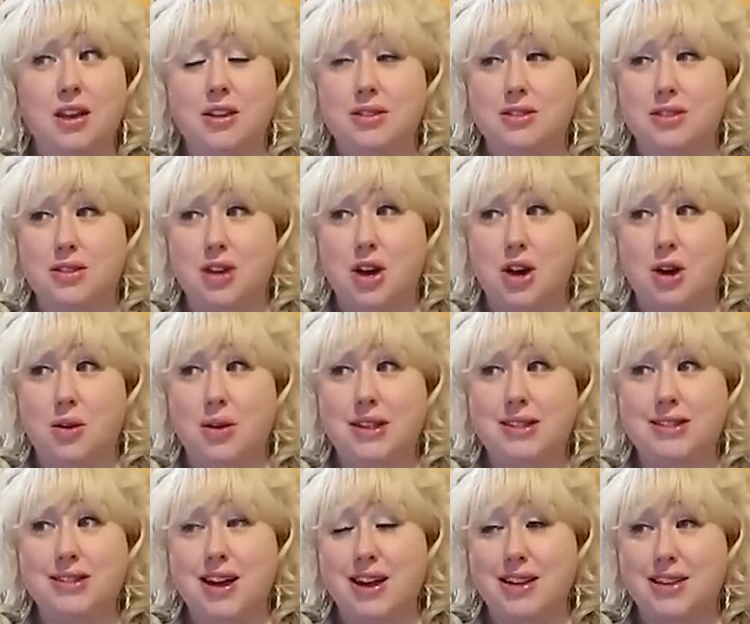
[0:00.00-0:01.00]
So
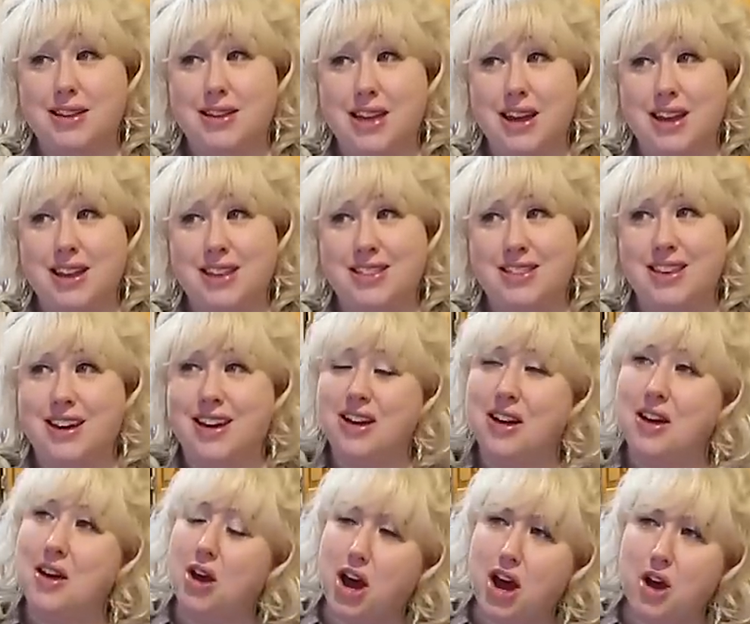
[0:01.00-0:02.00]
it's kind of like
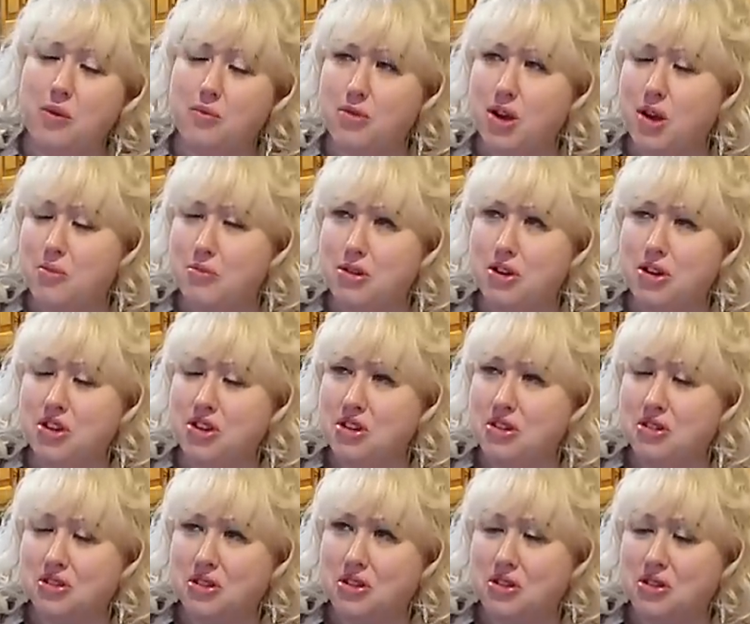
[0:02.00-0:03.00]
the, I'm rubber and
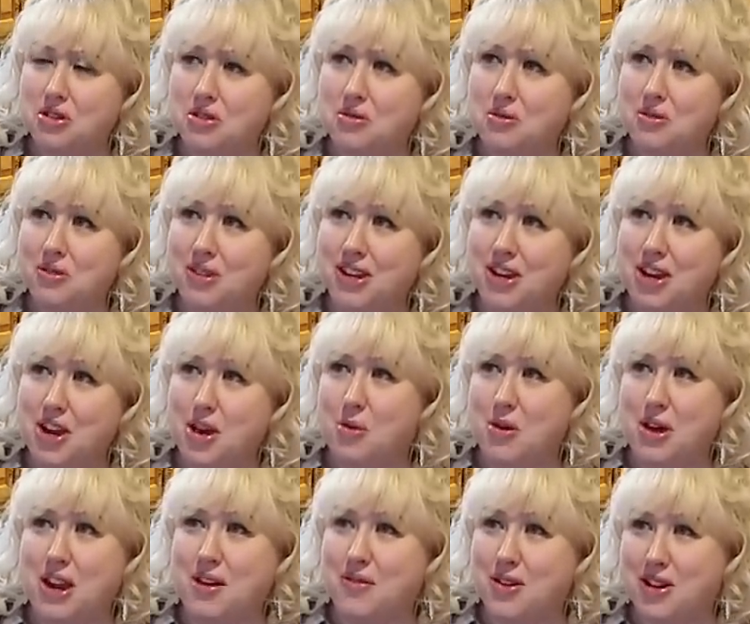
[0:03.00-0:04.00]
you're glue, you know,
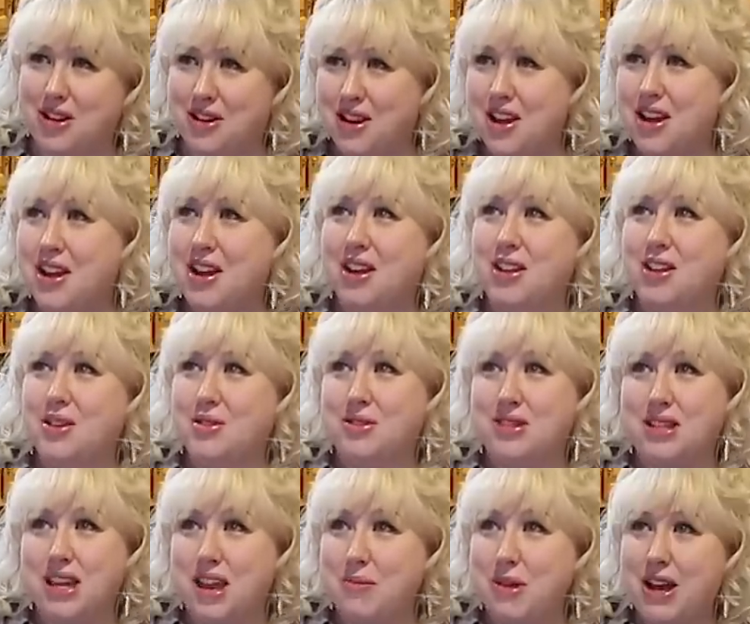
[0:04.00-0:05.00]
whatever you
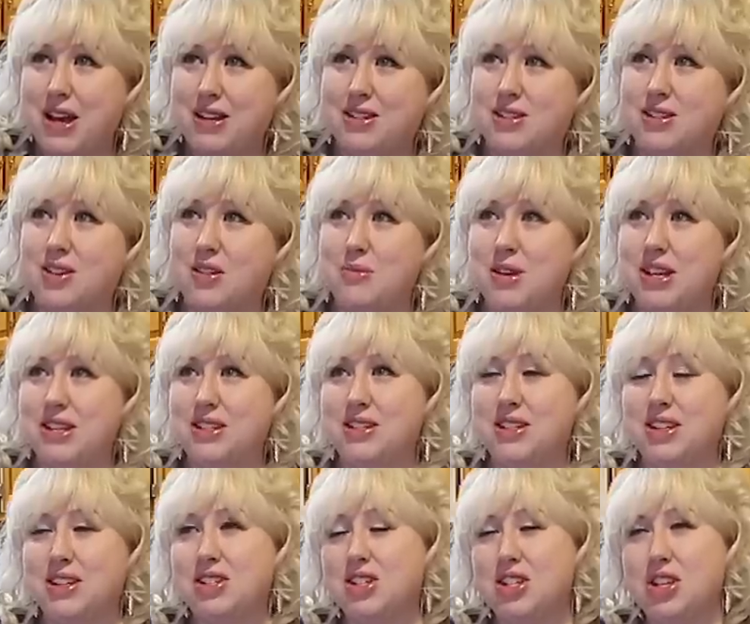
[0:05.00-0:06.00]
say bounces off me and
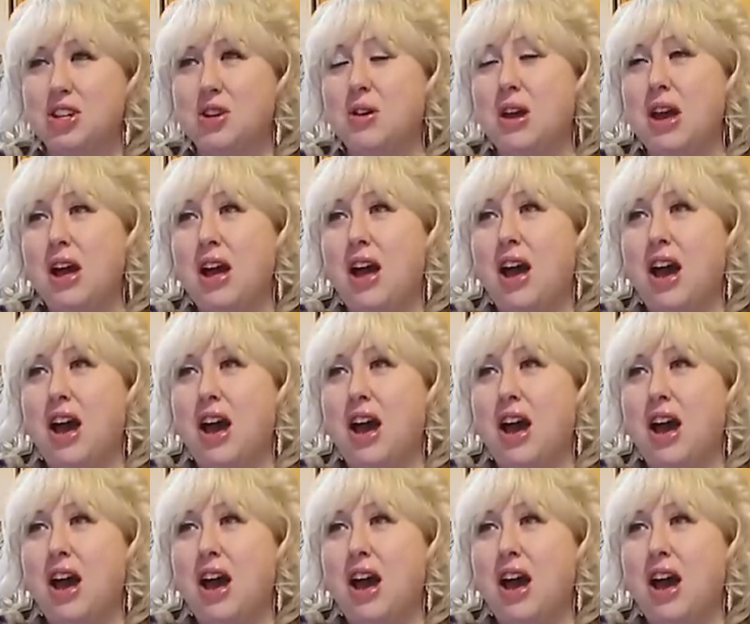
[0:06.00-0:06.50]
sticks to you.